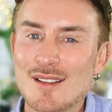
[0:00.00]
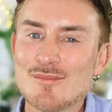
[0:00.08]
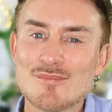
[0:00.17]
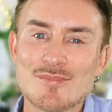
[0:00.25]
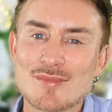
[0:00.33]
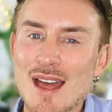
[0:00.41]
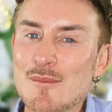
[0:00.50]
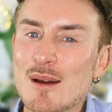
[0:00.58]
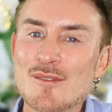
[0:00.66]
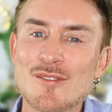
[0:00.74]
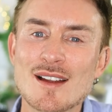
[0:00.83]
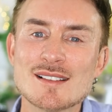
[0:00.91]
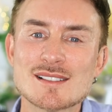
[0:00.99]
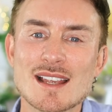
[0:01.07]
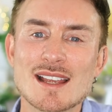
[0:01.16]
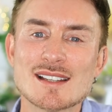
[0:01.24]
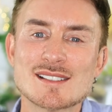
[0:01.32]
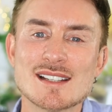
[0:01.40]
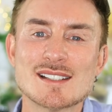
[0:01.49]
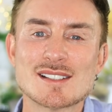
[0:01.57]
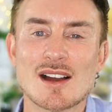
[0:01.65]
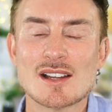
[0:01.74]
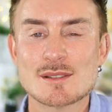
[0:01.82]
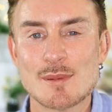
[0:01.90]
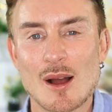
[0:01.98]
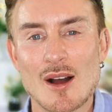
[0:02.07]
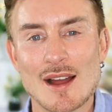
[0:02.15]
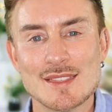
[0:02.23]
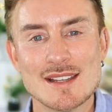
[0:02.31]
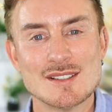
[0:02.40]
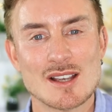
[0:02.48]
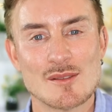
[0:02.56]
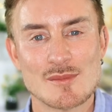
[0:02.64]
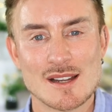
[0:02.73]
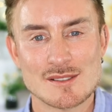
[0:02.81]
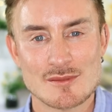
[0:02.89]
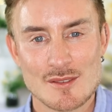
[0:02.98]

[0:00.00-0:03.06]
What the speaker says: And that, my friends, is the science behind the Dermrays